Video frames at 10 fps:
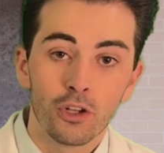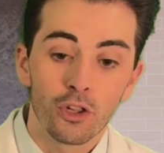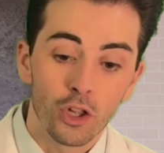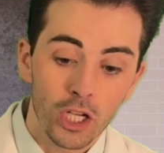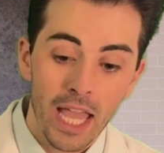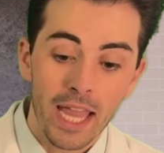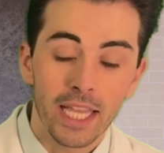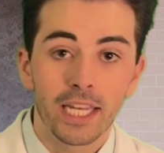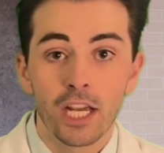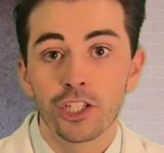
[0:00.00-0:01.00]
Look at
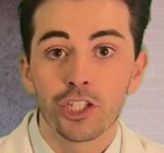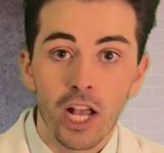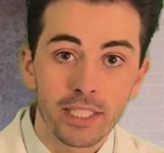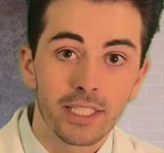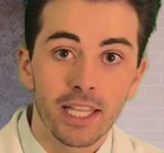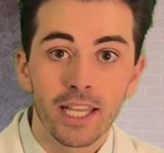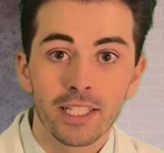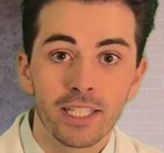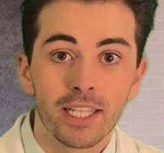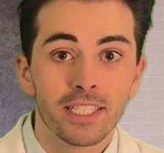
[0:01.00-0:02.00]
it, adjust
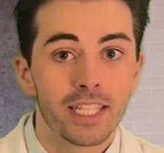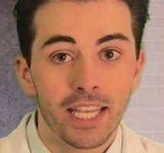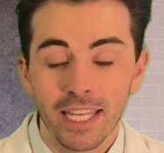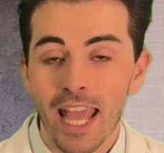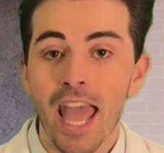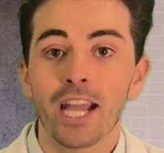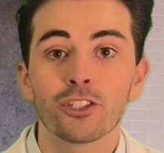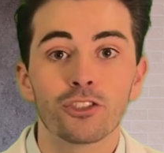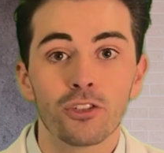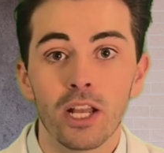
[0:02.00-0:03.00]
it, take an
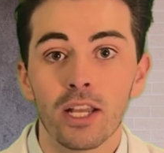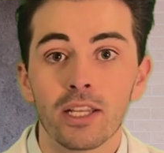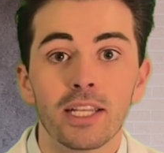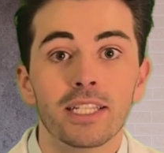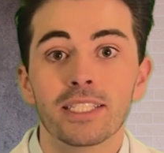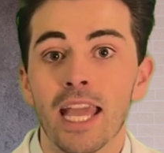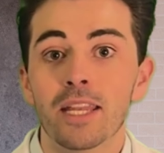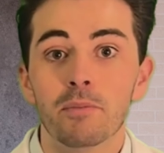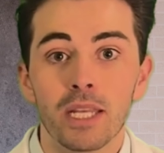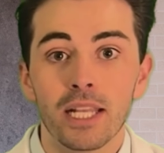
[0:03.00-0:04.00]
extra
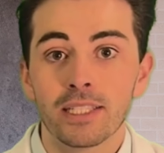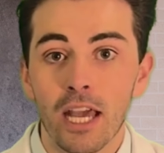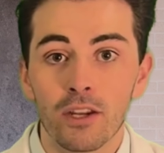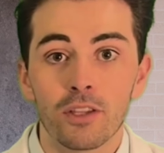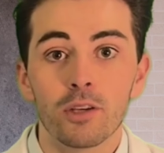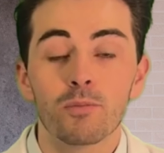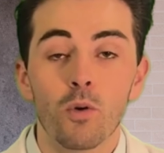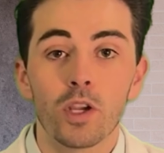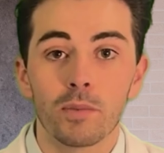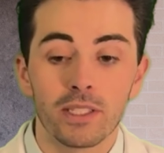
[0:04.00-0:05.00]
10 minutes out of the
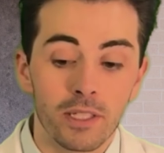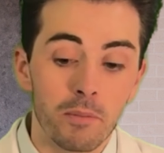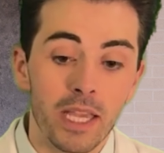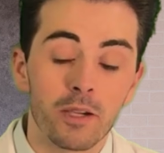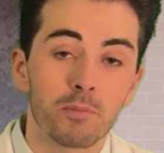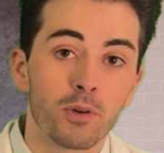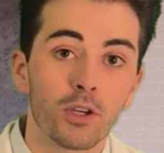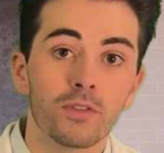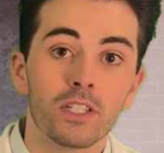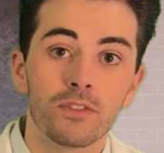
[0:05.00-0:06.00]
appointment to make a
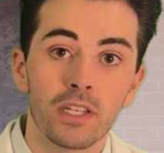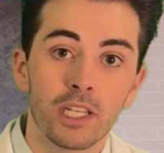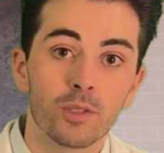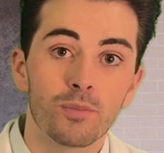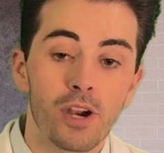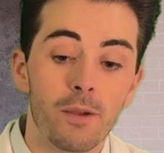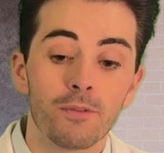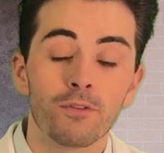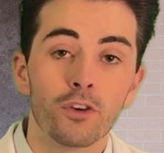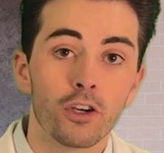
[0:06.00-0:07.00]
perfect veneer prep
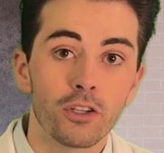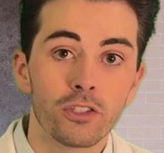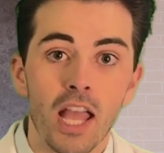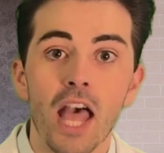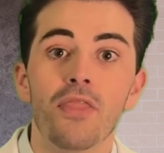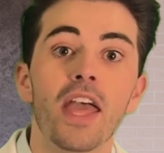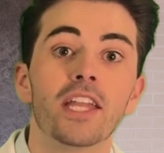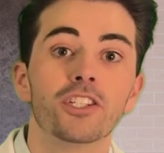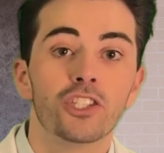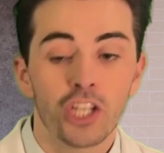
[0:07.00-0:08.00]
first, and
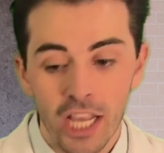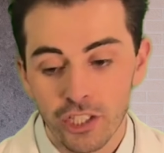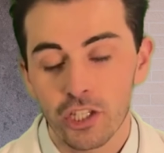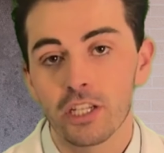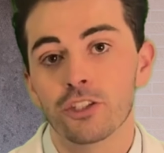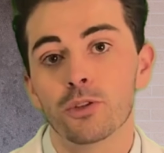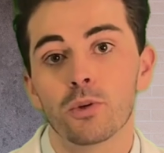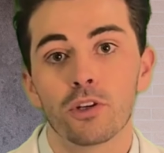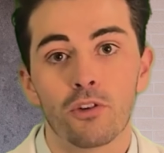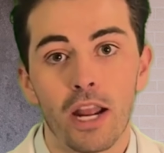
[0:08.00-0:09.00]
then change it into
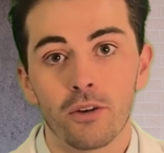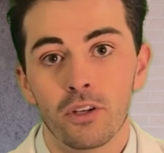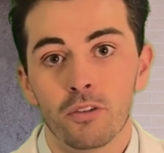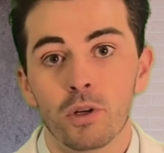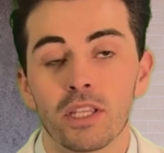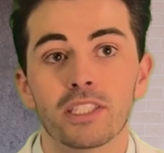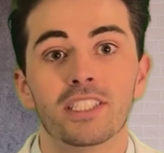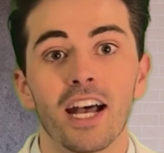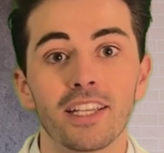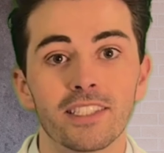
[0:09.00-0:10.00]
a crown. What this
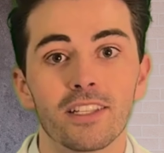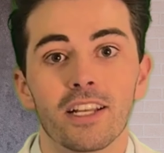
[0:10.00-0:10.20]
does,